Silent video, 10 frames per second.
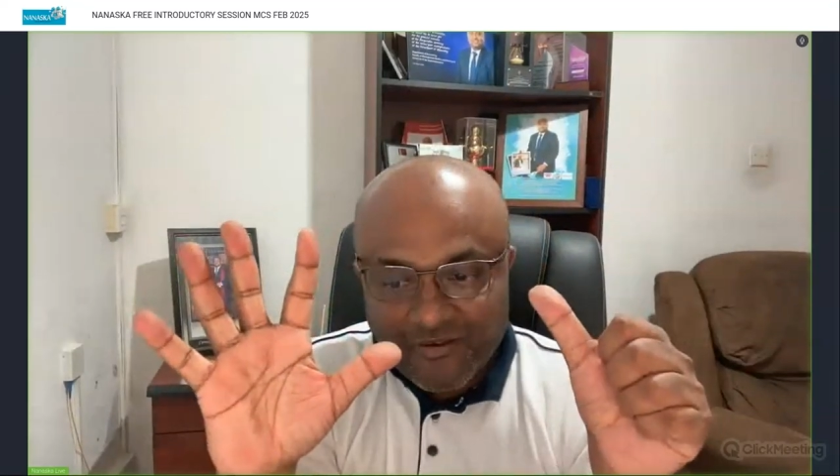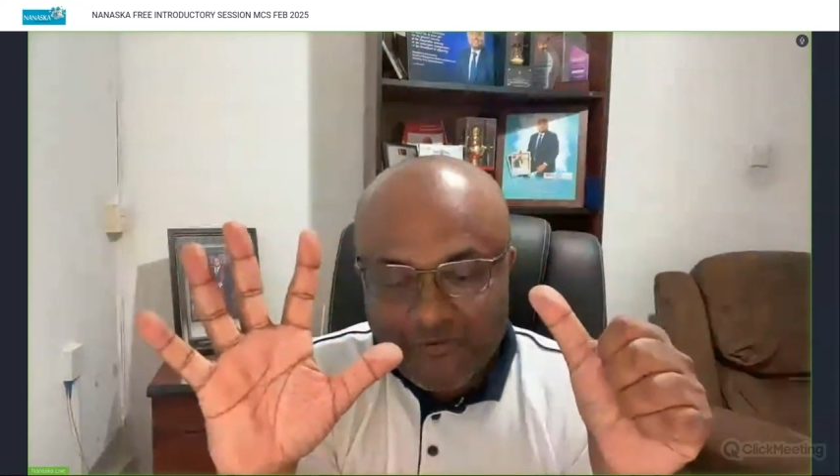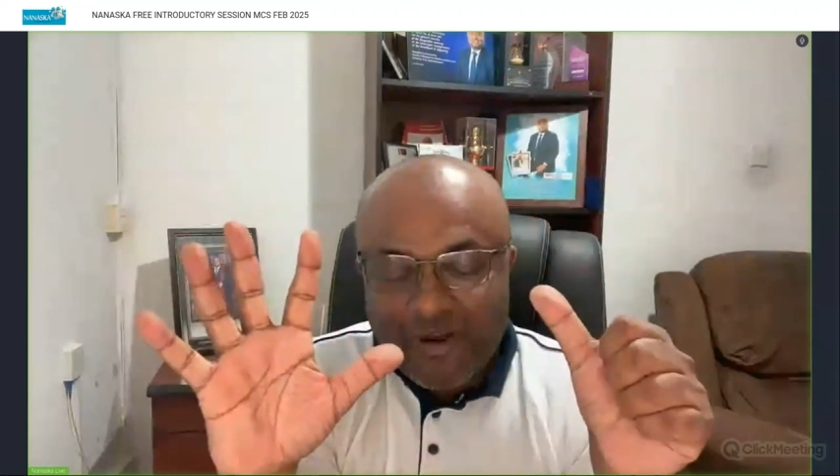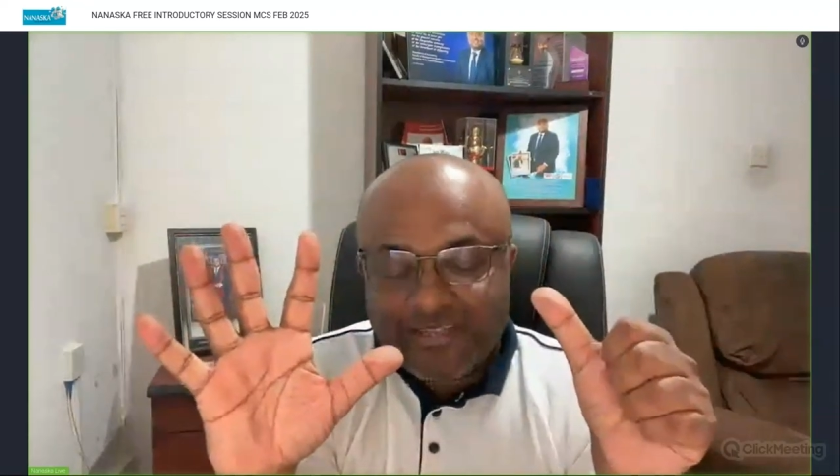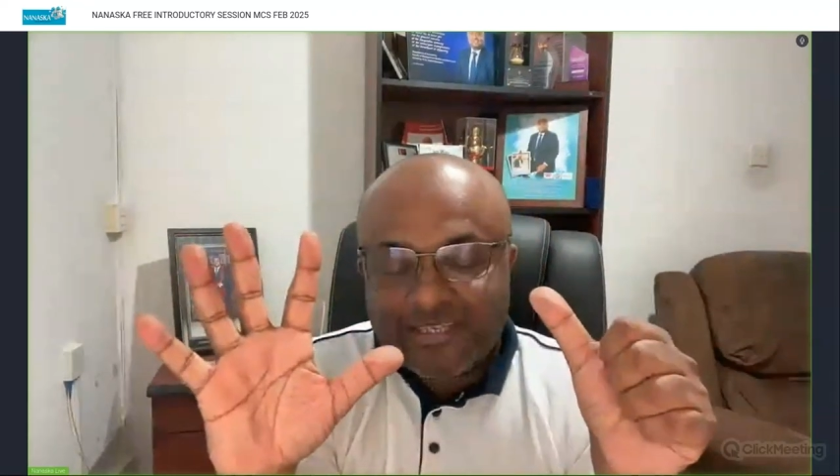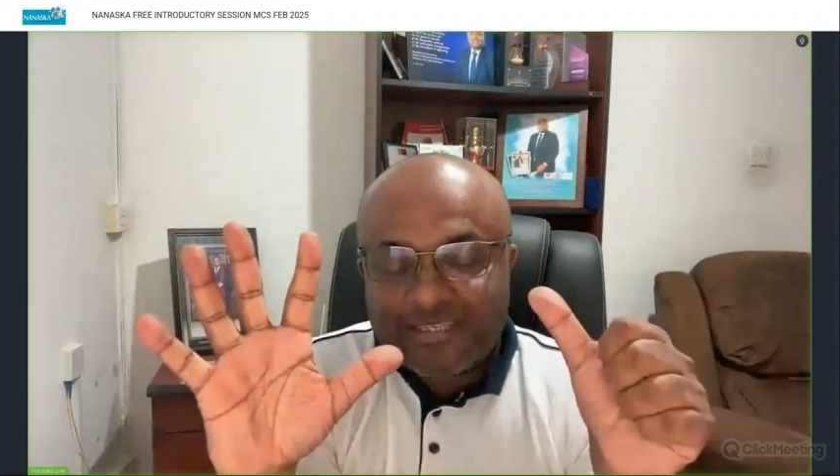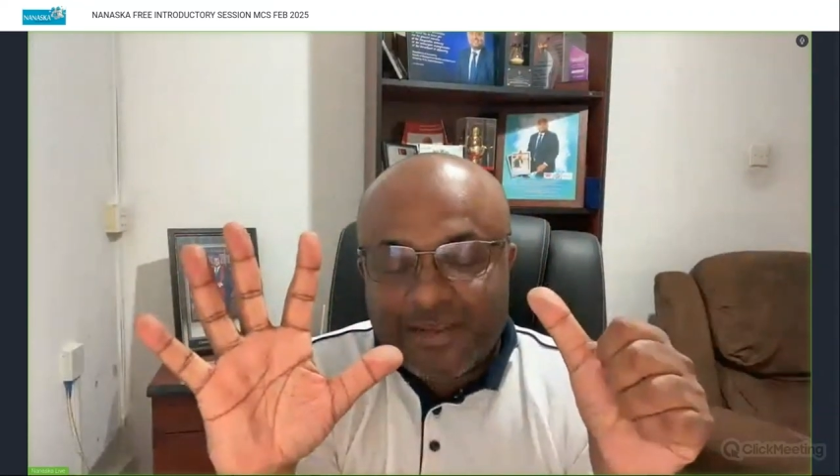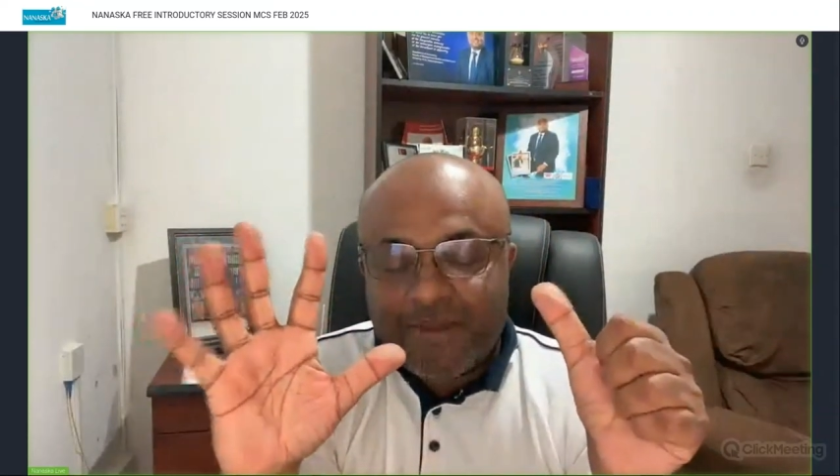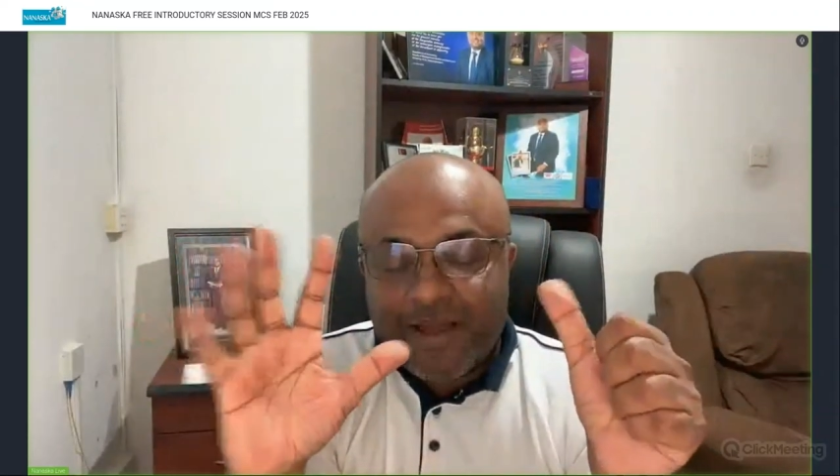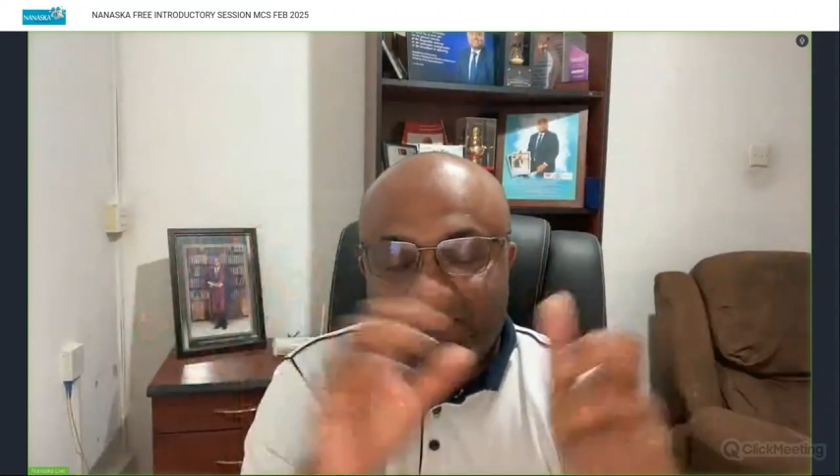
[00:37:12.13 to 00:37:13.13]
What is the
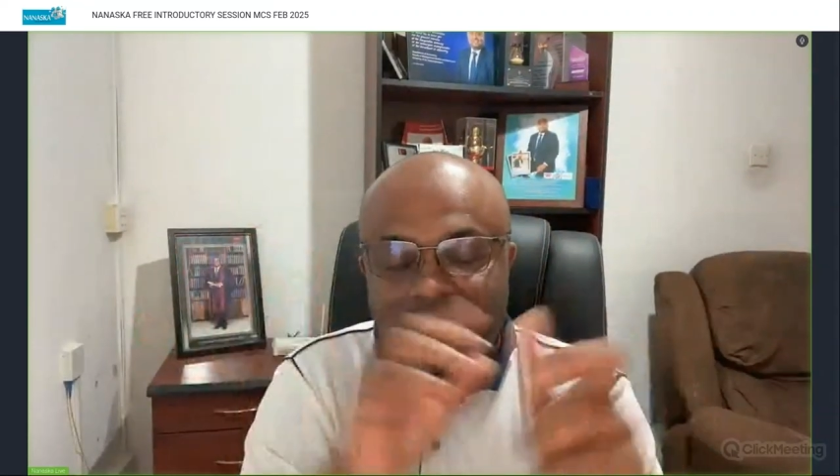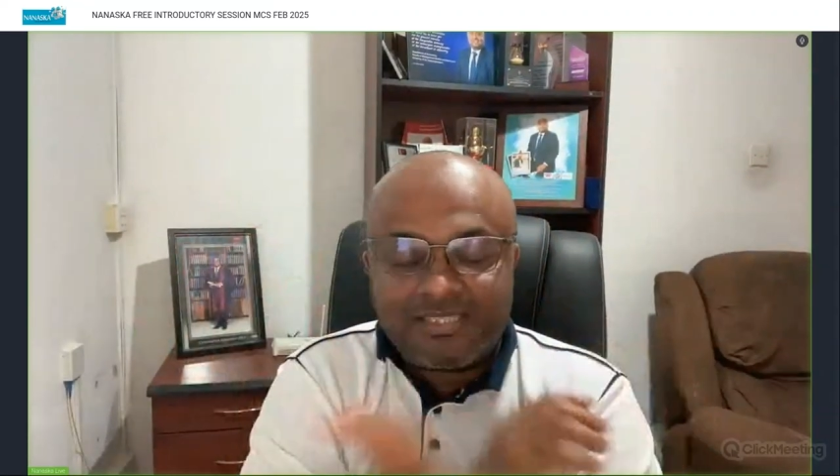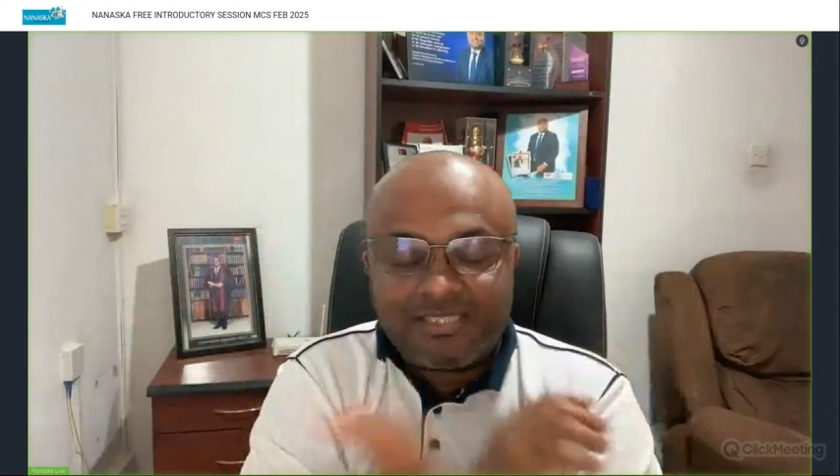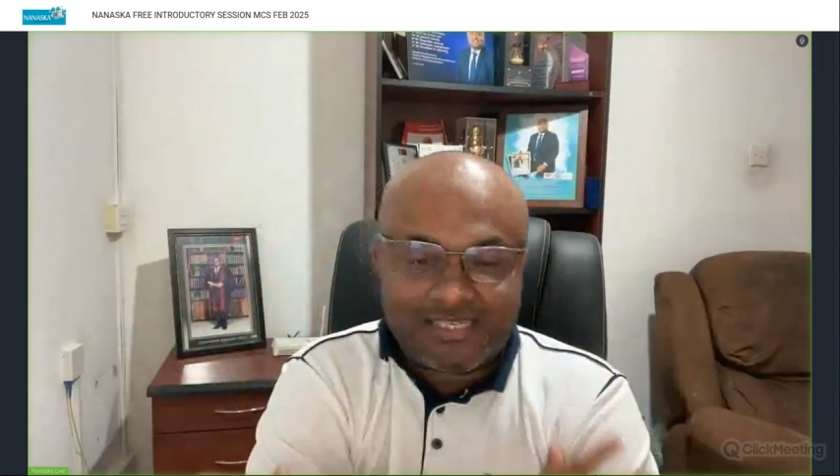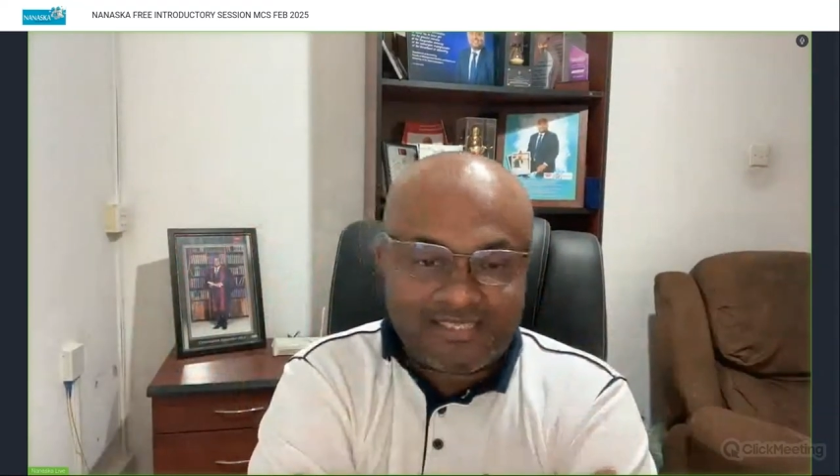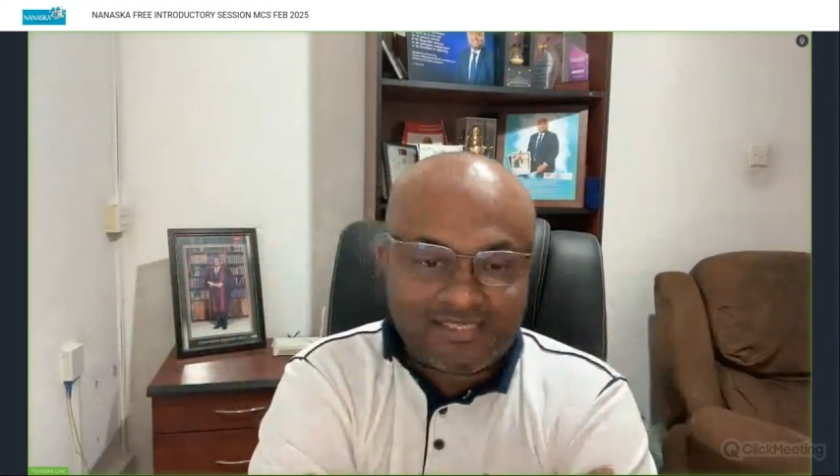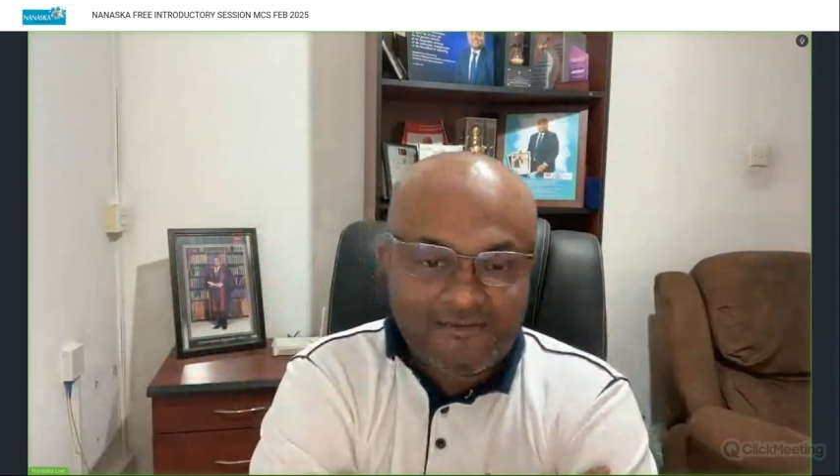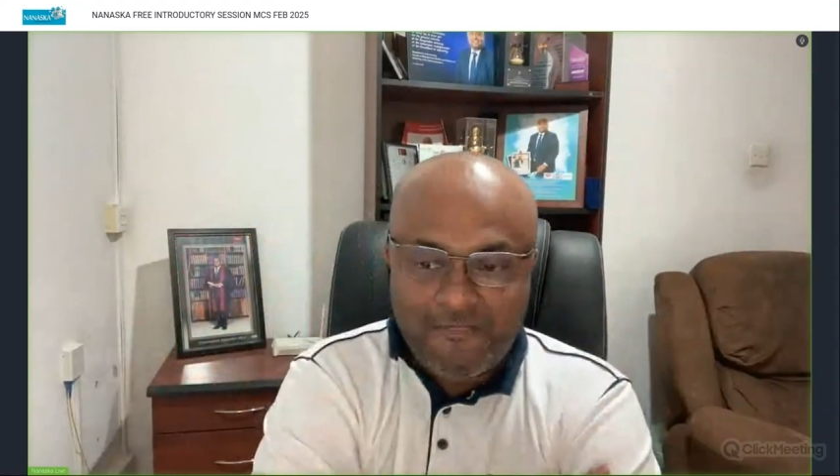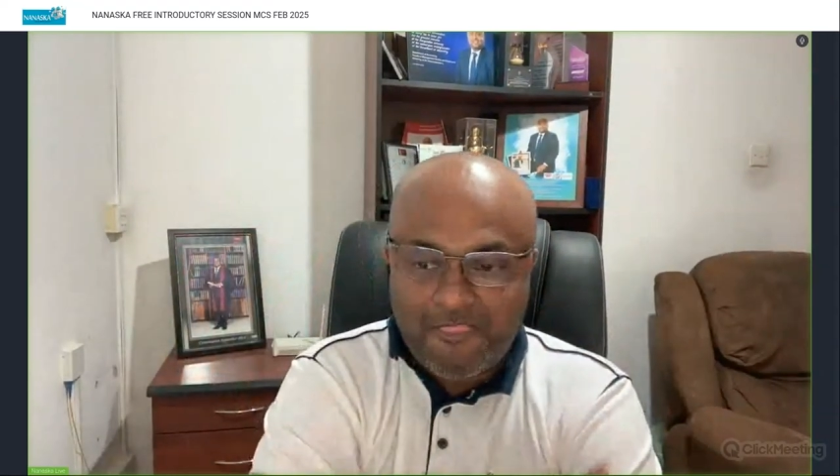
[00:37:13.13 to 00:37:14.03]
step number 6?